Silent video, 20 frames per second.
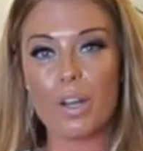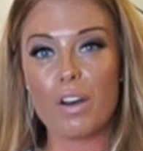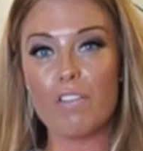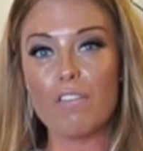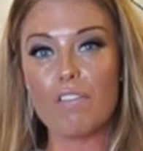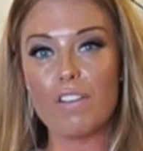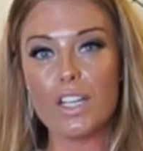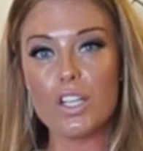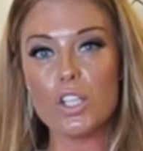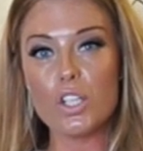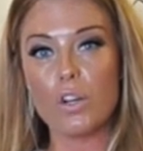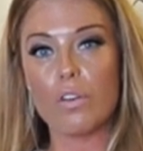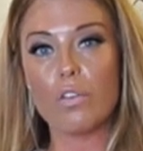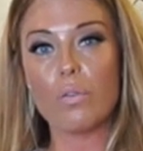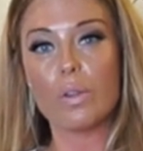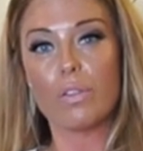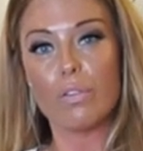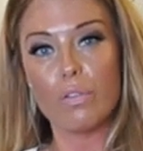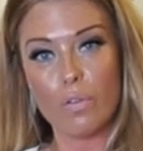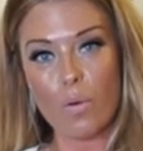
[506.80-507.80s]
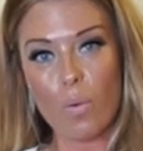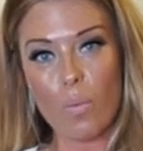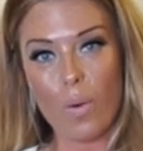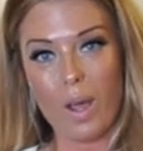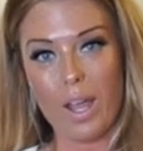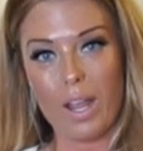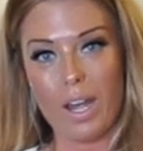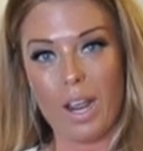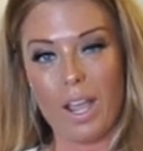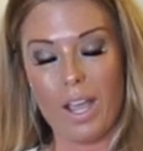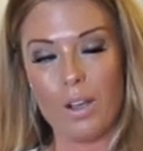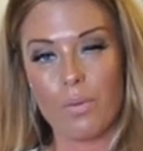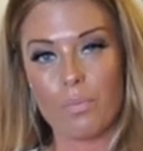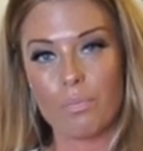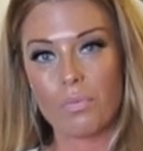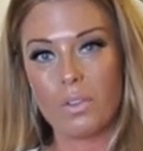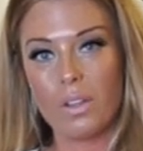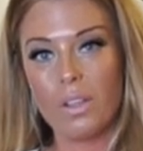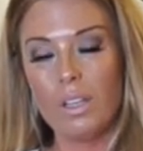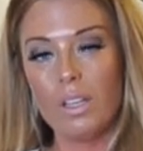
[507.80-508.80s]
going to finish off with footwear now.
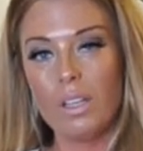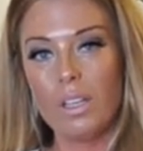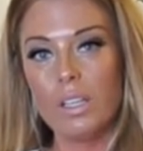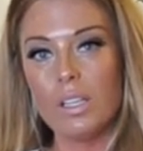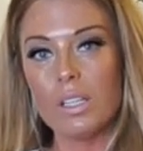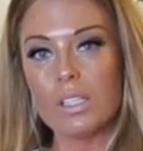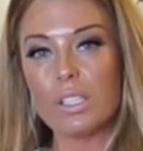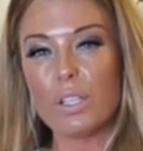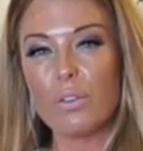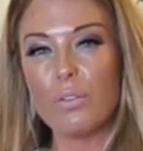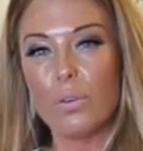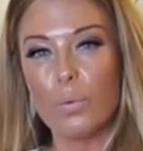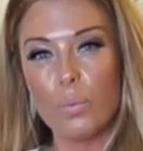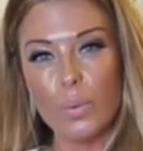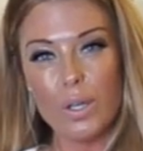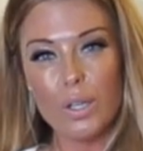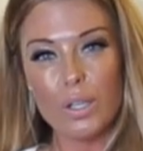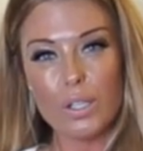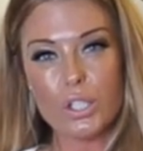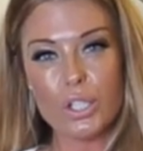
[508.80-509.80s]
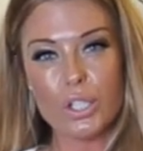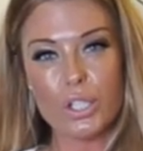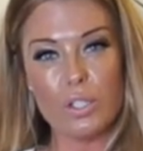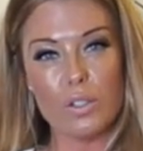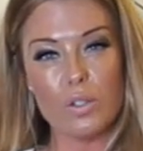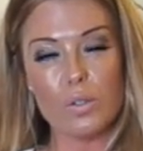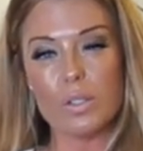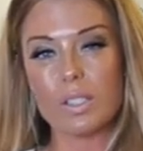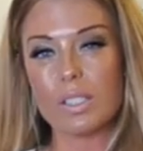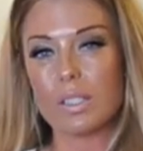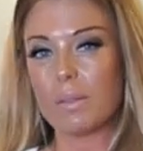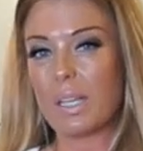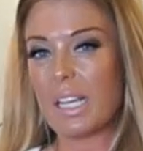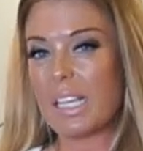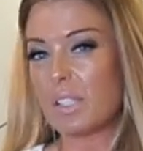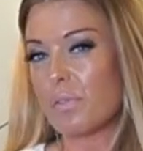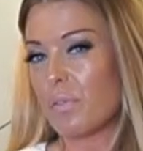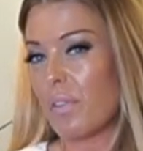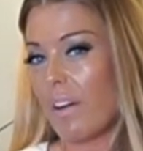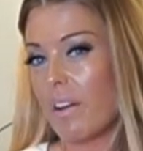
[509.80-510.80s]
So for work shoes,
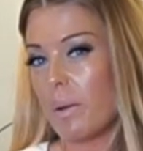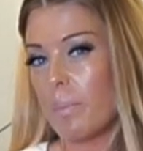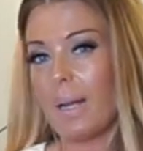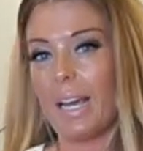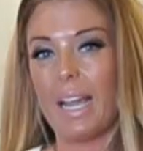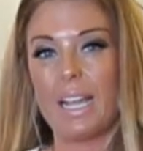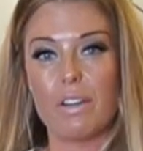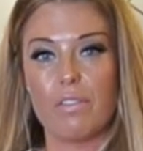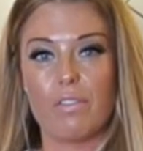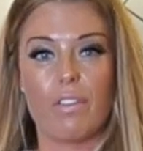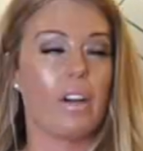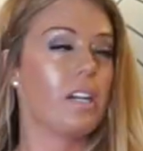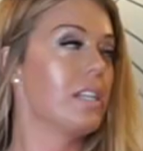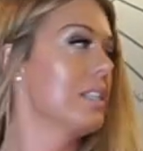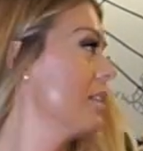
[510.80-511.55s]
it's very plain and very